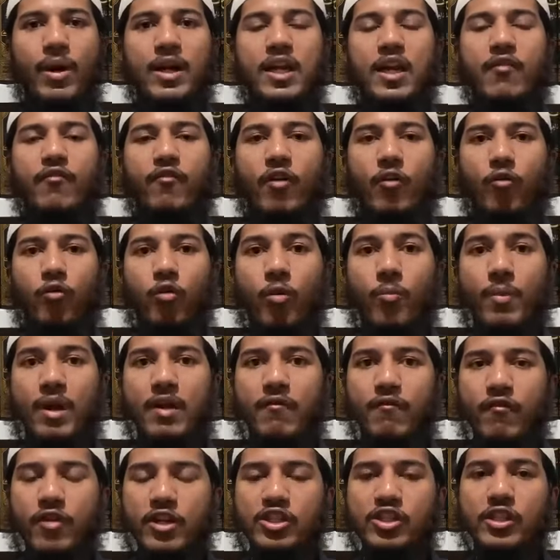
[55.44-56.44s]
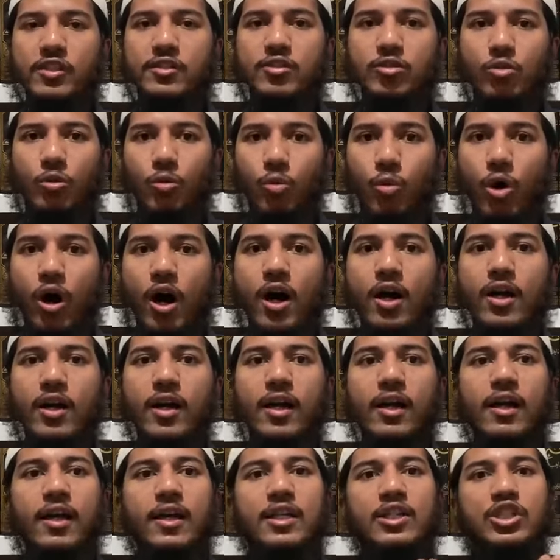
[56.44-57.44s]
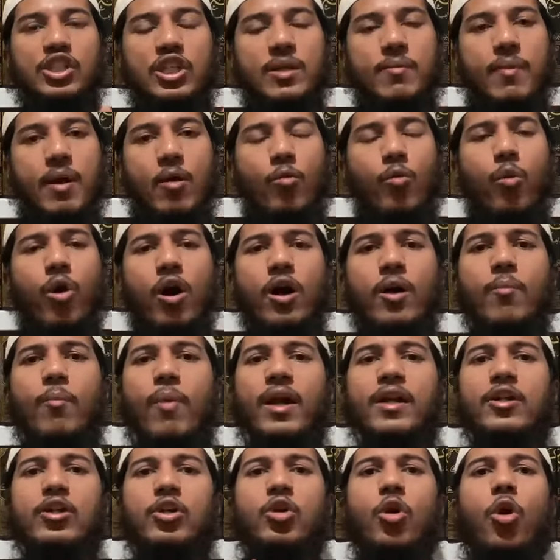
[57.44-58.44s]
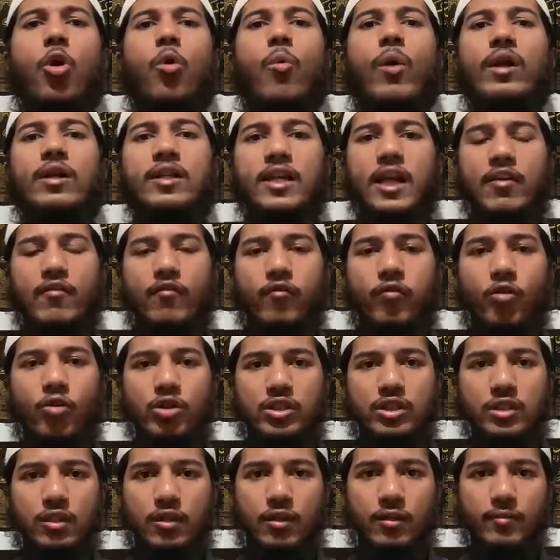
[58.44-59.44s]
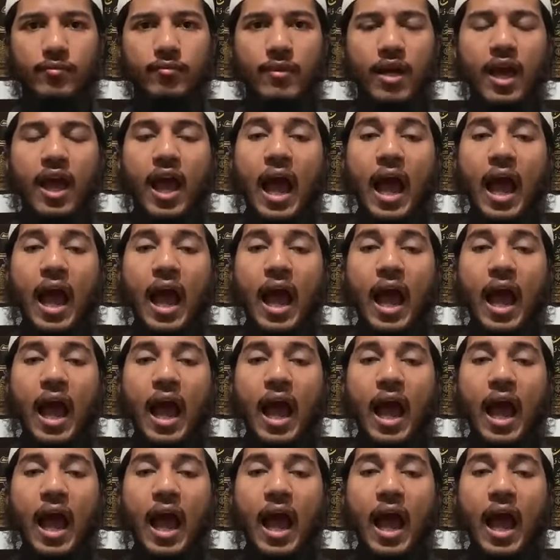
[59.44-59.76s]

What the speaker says: But if a woman wishes to work, she may work, but no one can force her.